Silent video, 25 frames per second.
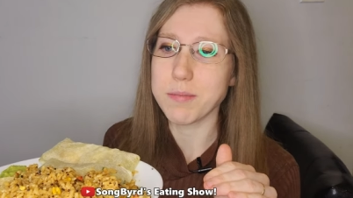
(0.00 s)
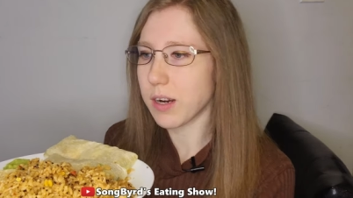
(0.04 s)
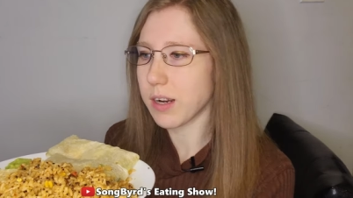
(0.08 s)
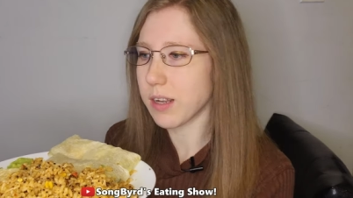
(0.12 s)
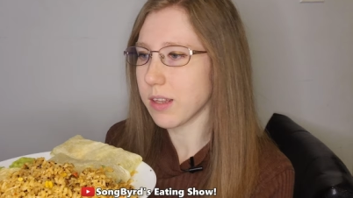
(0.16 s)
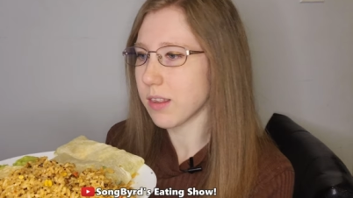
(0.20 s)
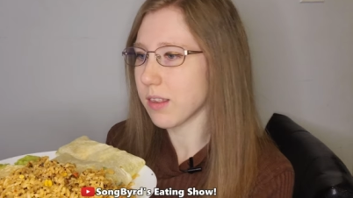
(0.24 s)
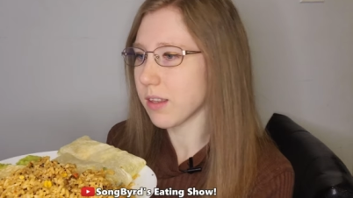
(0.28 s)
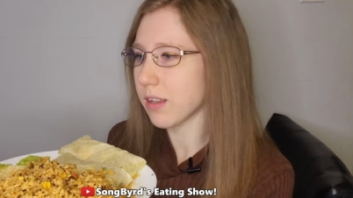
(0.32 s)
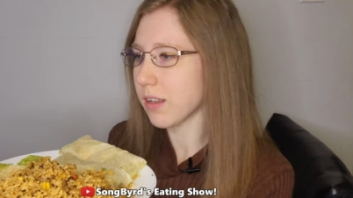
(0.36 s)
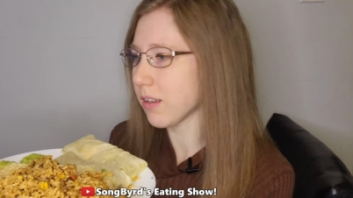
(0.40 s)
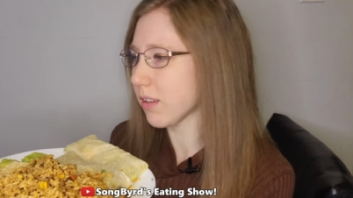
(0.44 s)
I
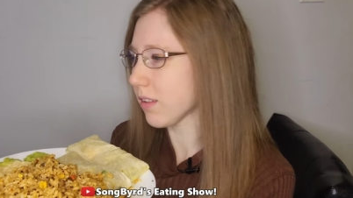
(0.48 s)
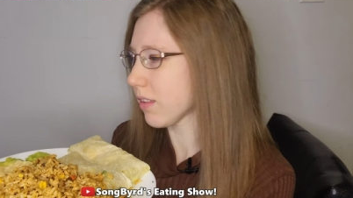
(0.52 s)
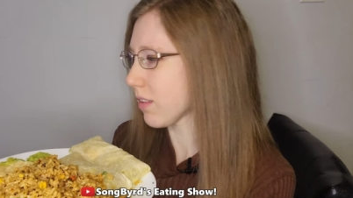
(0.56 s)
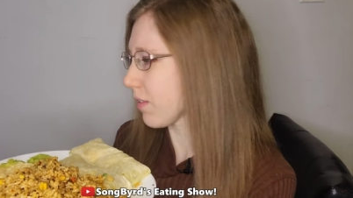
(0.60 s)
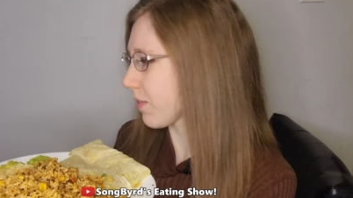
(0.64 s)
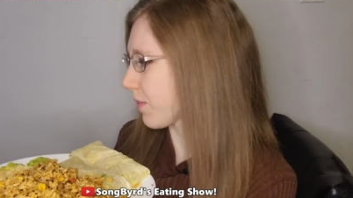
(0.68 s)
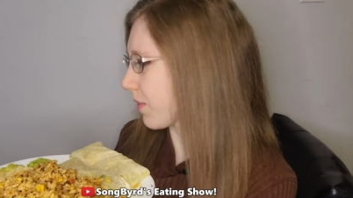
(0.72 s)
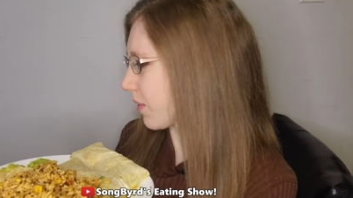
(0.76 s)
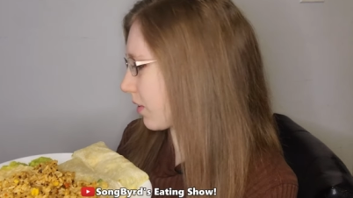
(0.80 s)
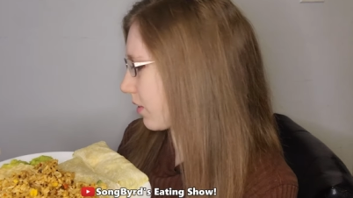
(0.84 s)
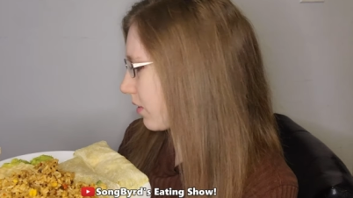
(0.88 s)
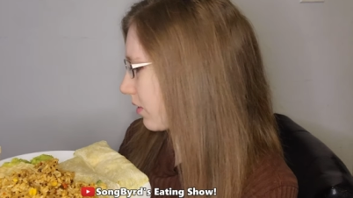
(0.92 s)
think the
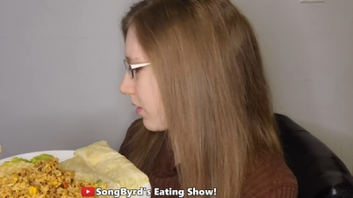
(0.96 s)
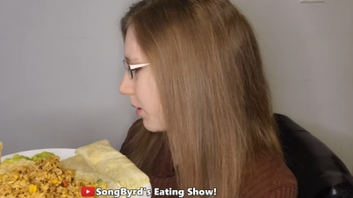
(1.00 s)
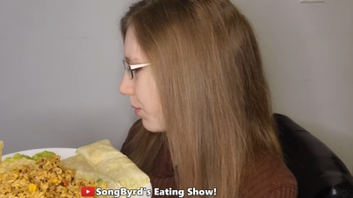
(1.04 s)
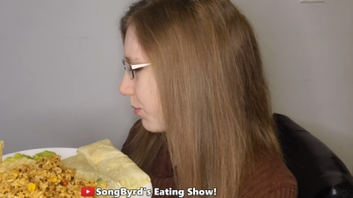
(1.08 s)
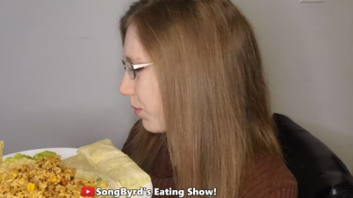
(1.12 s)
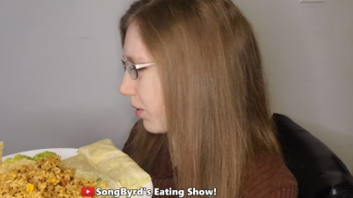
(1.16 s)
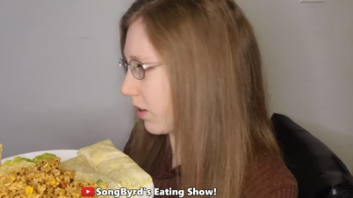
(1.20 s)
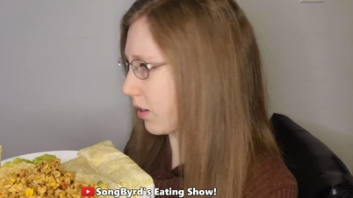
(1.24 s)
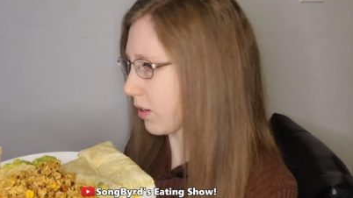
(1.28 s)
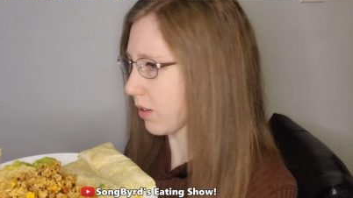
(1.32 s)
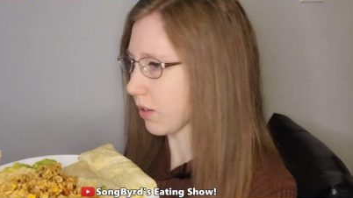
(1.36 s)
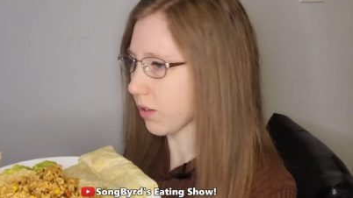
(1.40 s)
first thing
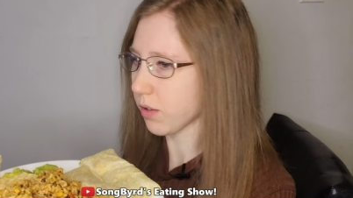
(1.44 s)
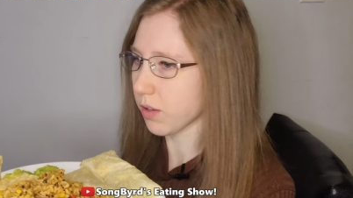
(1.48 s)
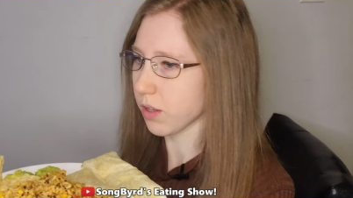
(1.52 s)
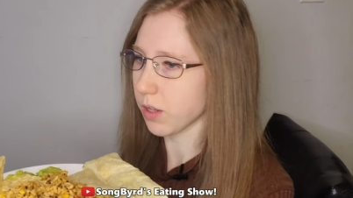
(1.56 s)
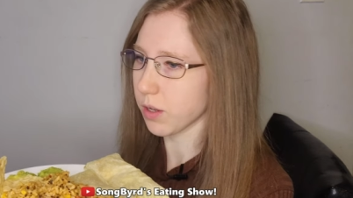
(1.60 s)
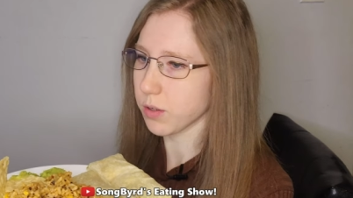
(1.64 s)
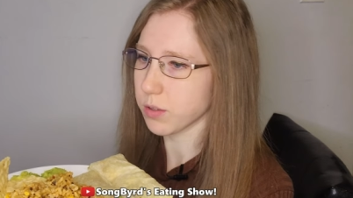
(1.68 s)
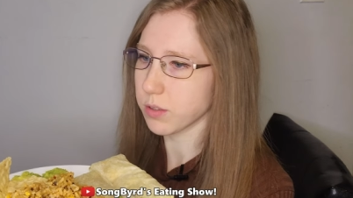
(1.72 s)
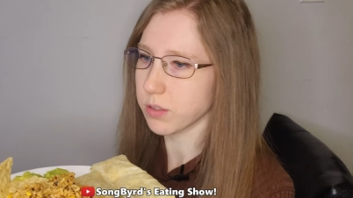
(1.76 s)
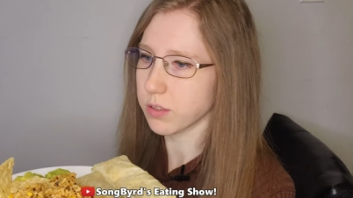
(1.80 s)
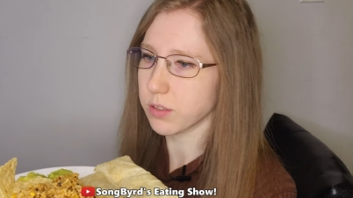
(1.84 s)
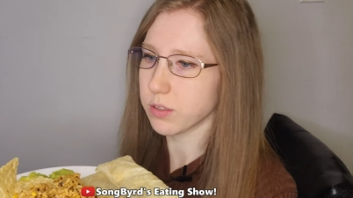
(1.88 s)
we're gonna do
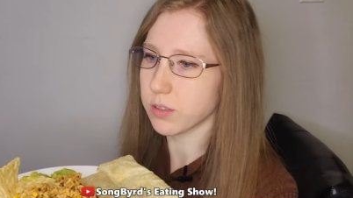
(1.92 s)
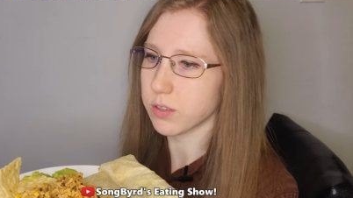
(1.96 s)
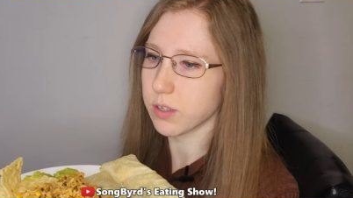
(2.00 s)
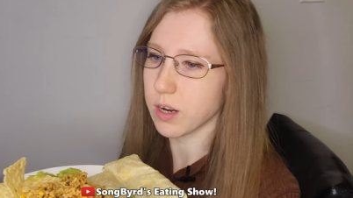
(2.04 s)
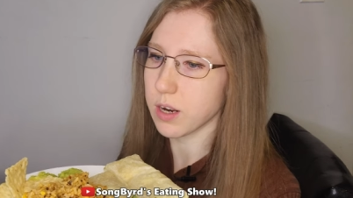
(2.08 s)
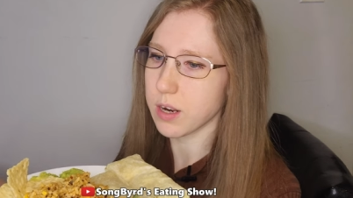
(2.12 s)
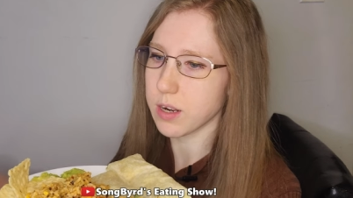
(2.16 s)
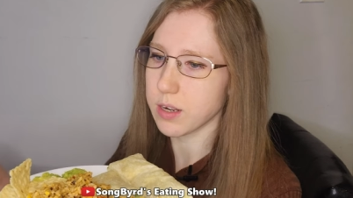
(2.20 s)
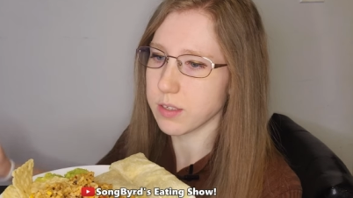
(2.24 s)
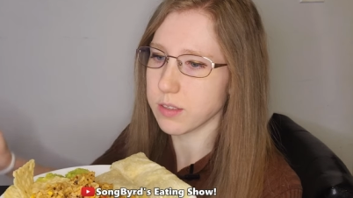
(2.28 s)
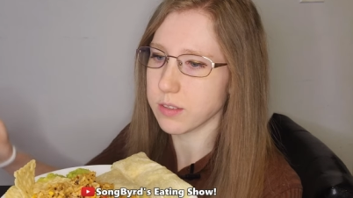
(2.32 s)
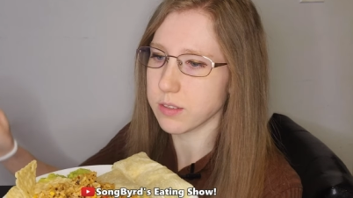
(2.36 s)
though is
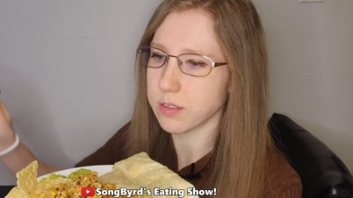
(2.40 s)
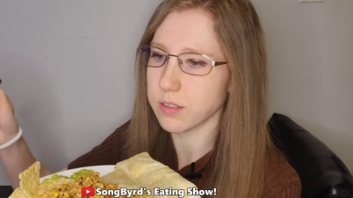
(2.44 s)
try